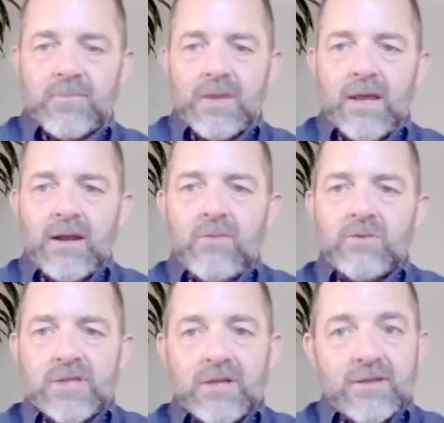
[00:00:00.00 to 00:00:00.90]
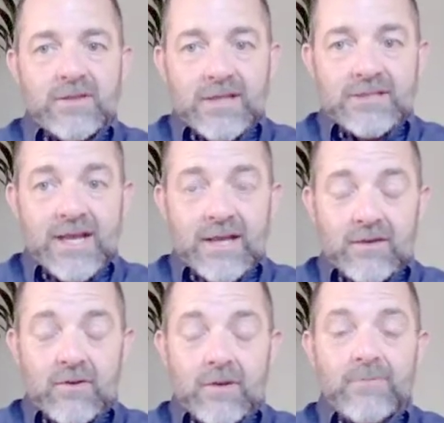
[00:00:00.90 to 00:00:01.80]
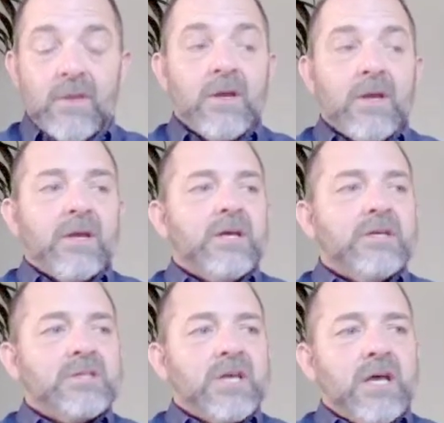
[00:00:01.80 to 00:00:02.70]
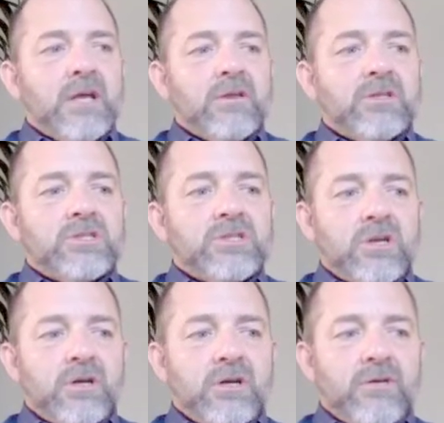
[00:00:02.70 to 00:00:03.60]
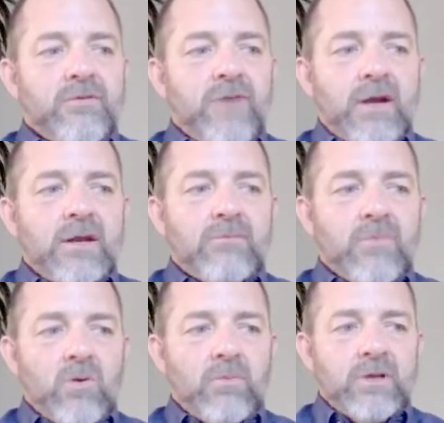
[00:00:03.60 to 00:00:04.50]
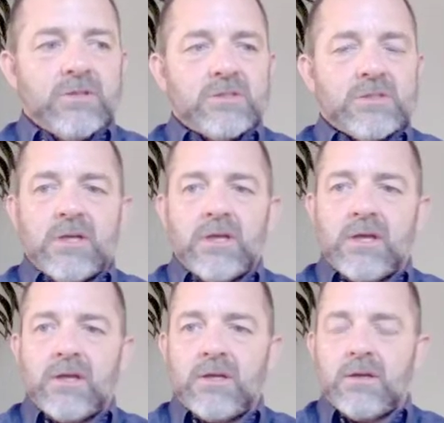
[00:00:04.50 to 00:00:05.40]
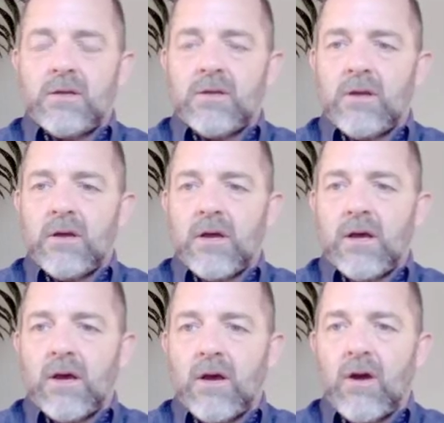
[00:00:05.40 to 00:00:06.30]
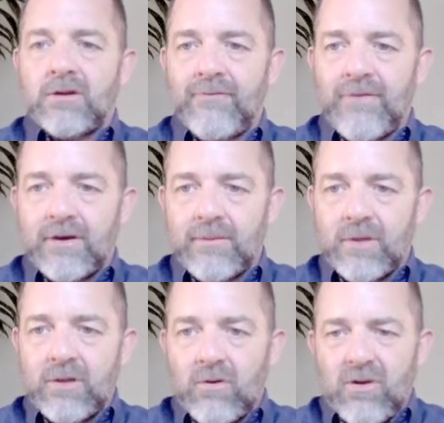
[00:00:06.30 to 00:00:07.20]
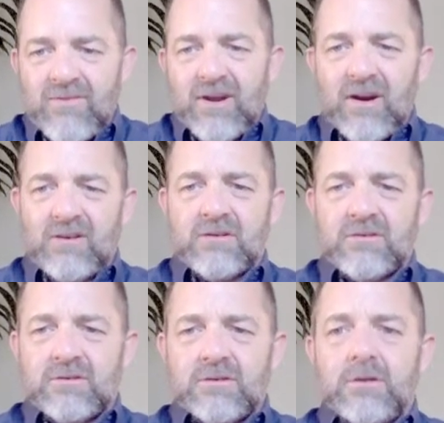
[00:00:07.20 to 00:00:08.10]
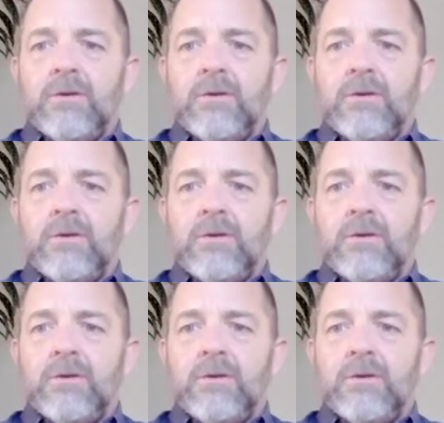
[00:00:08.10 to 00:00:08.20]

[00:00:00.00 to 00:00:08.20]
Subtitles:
And I would say that that's accurate, is that there's certain defining moments in our development or even our adulthood